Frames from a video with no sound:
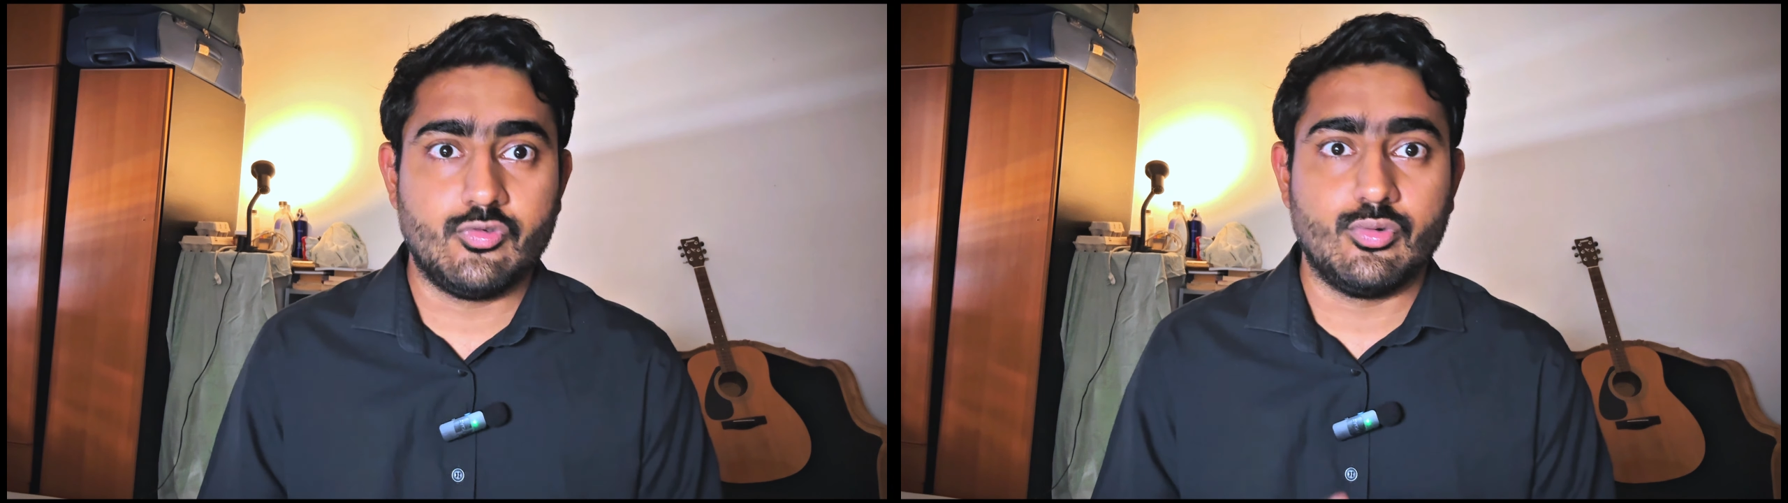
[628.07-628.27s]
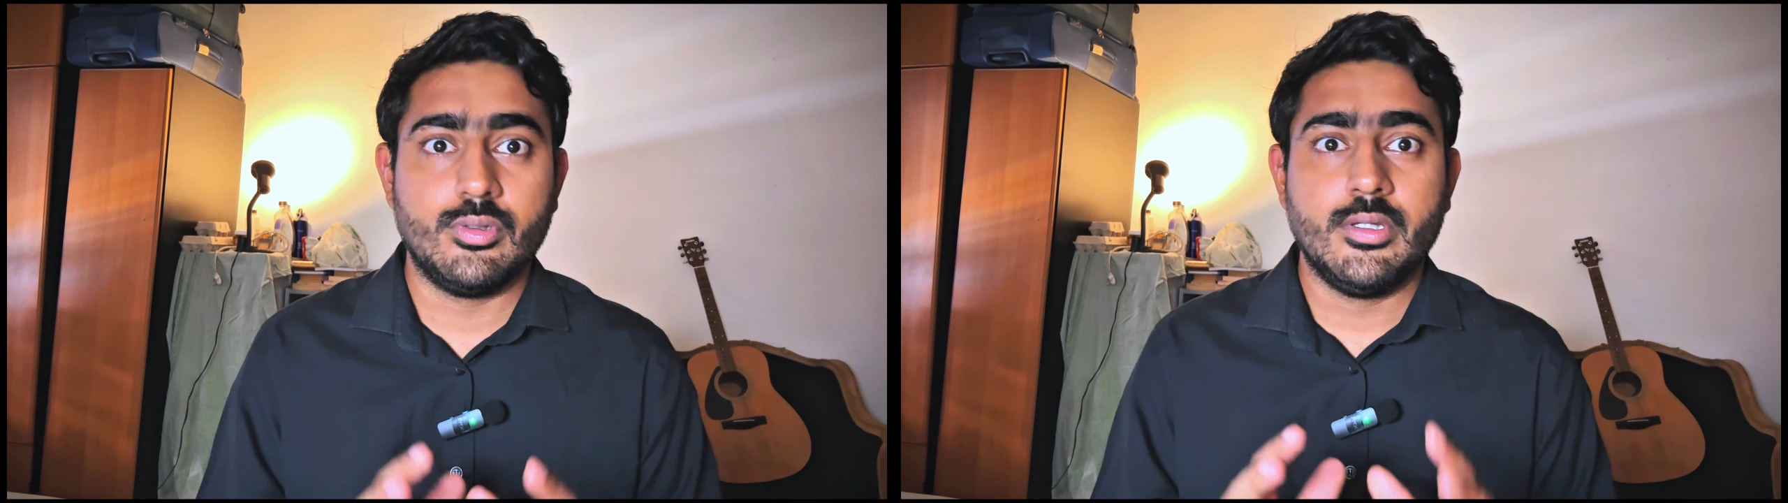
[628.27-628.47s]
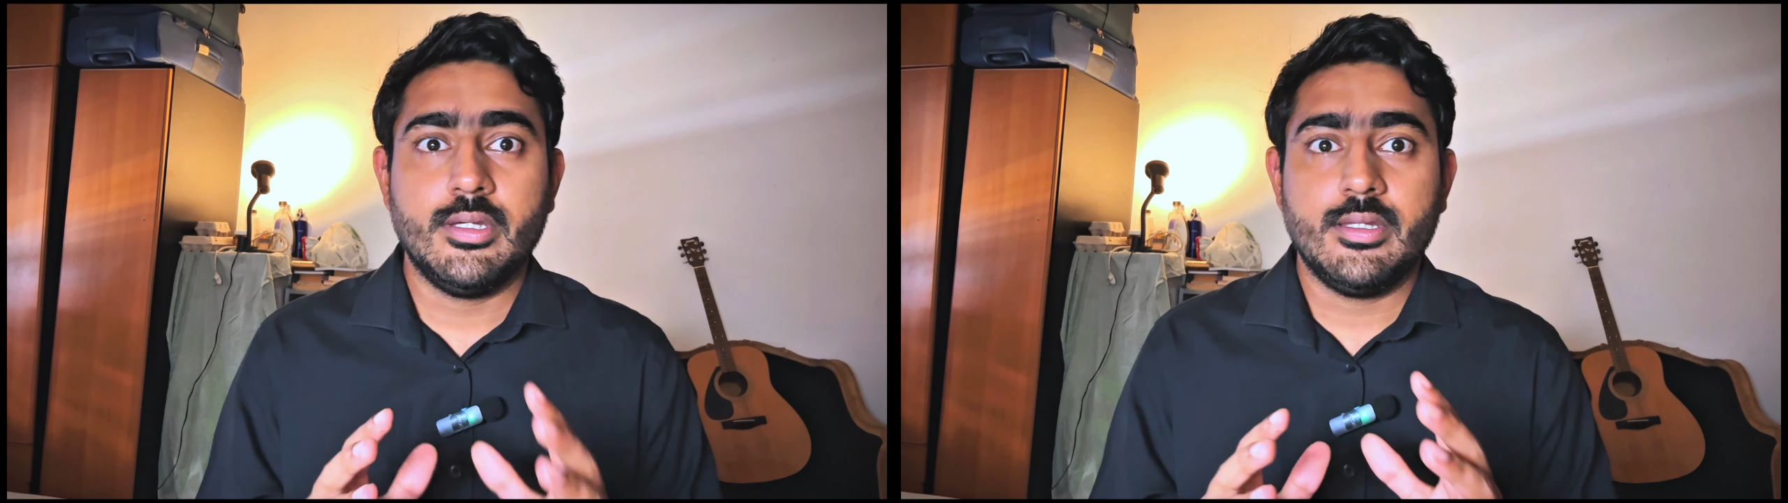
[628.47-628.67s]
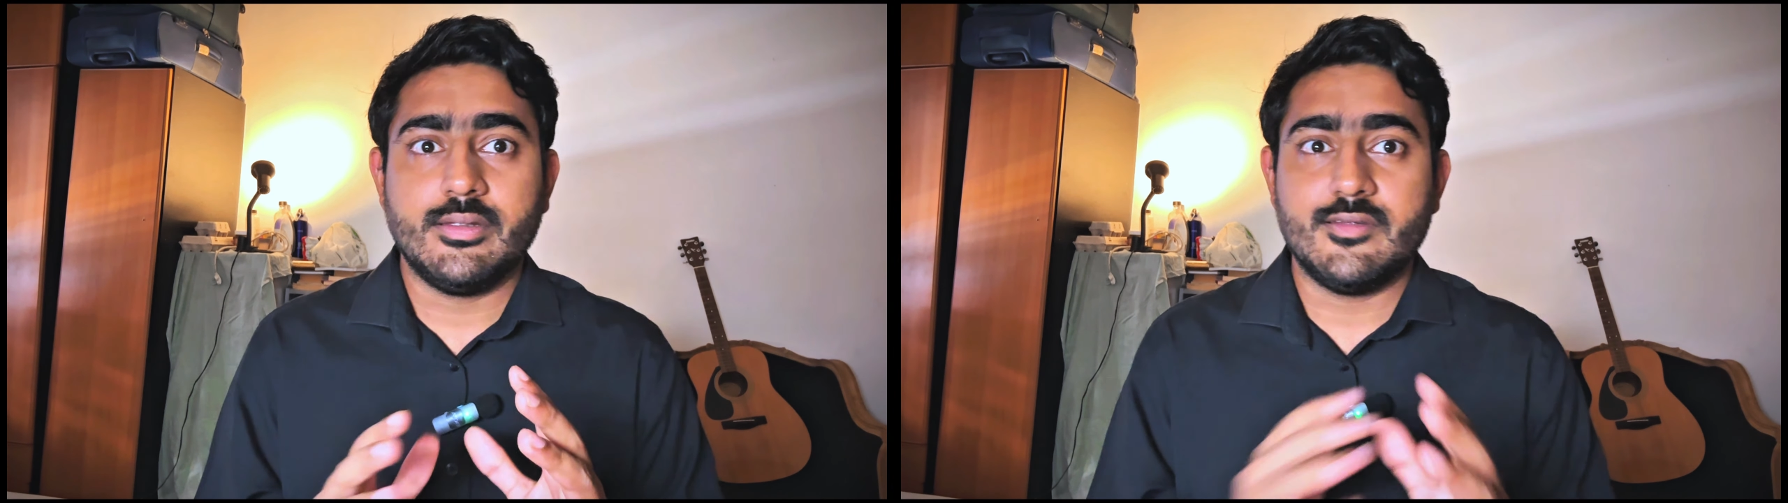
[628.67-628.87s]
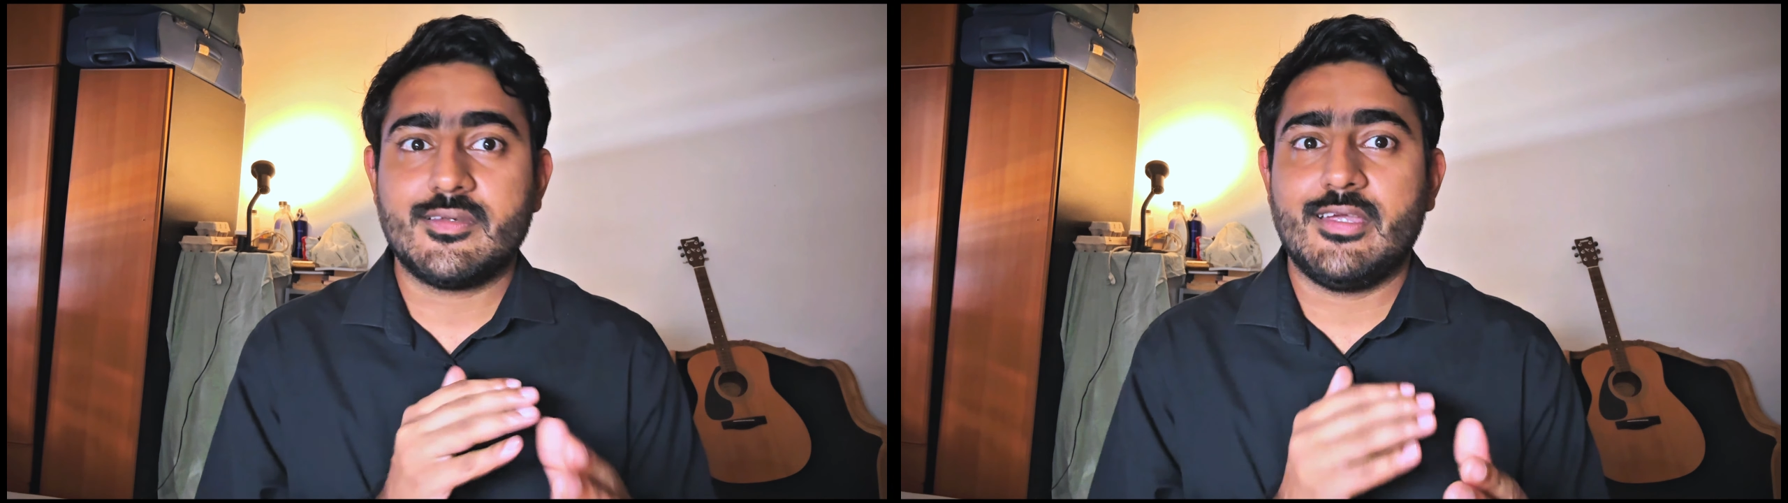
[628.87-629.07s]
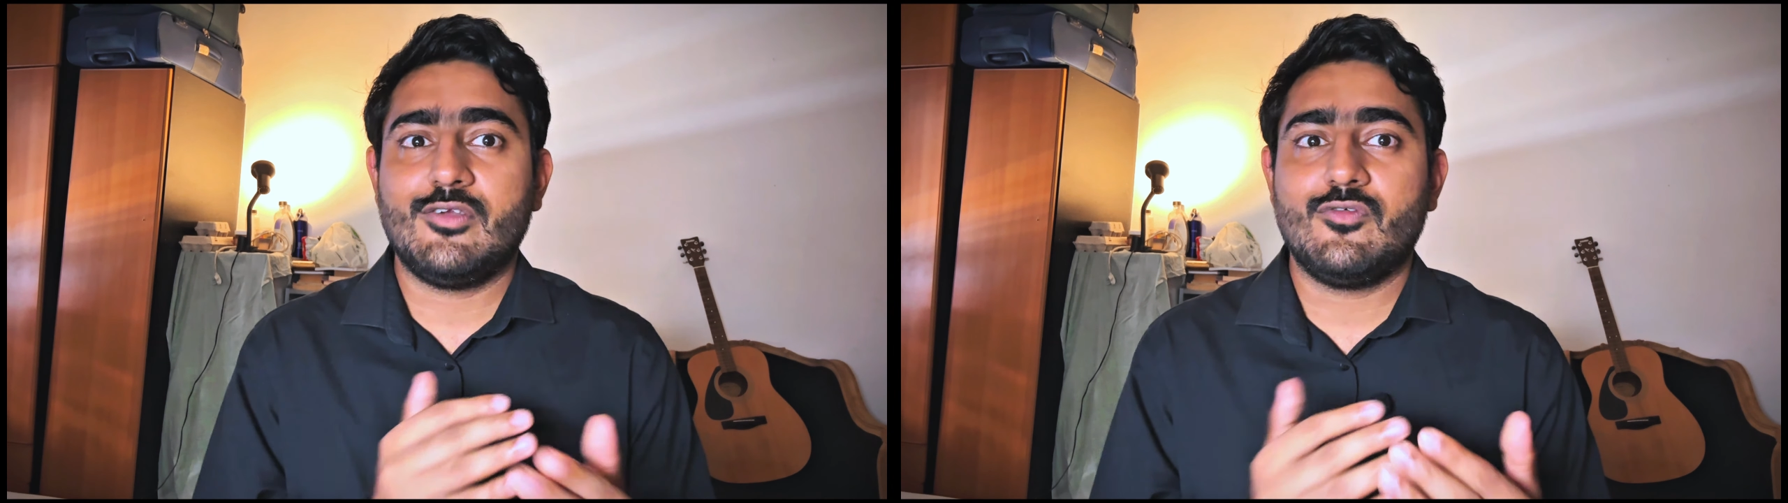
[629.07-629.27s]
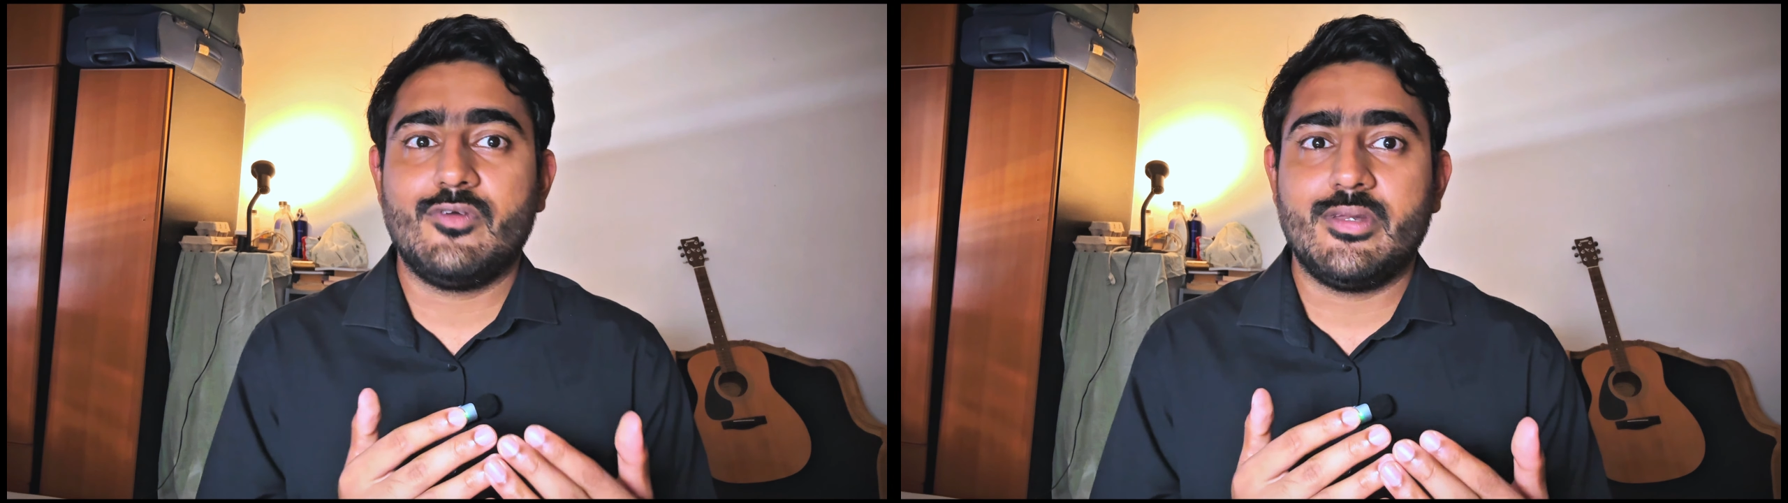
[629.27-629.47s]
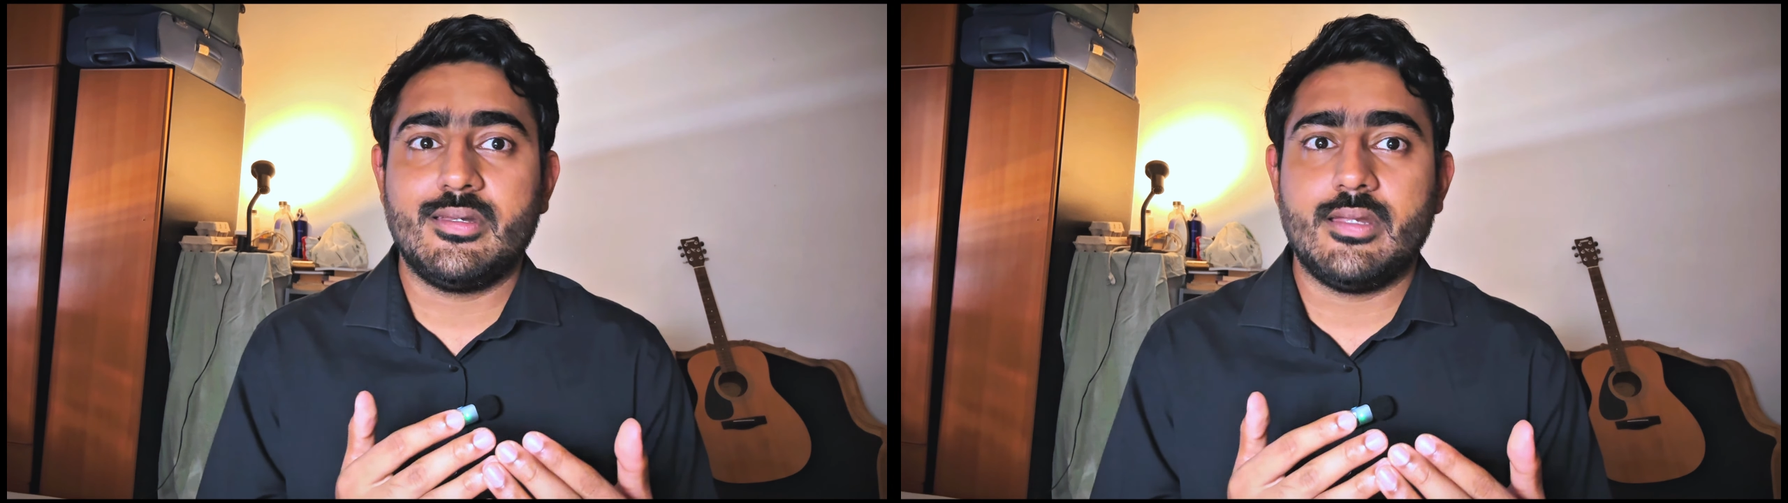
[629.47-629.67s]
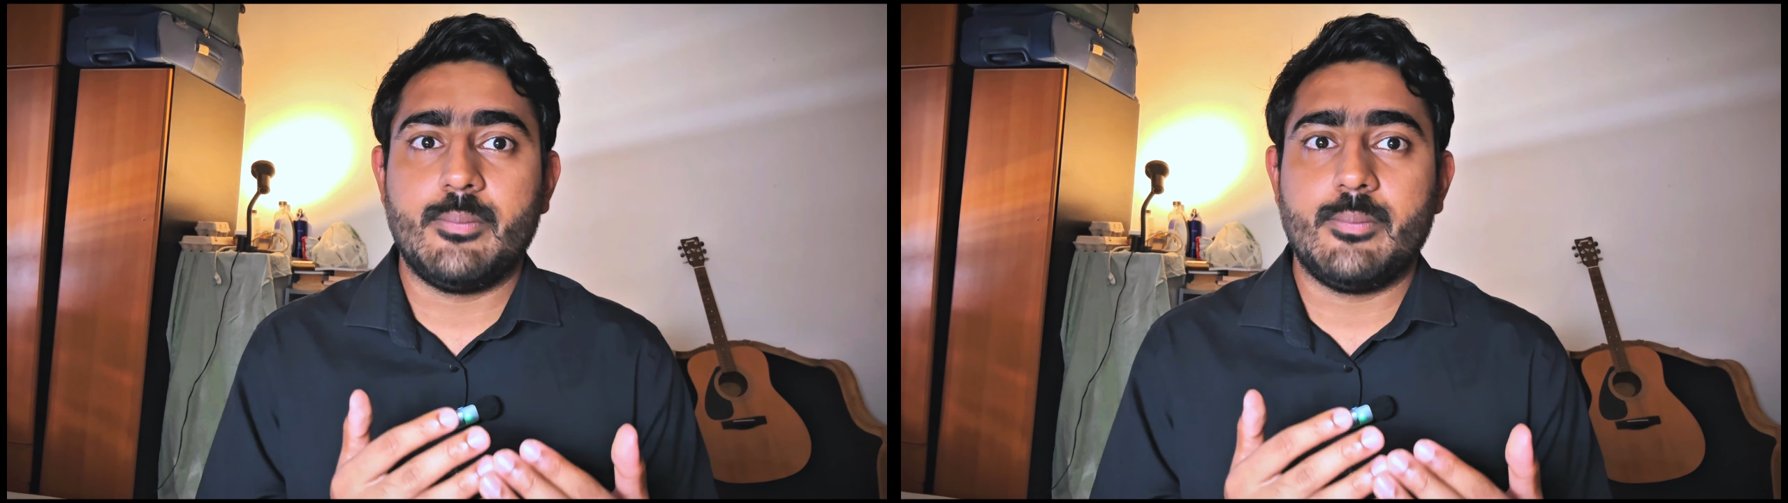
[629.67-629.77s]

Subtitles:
So this kind of an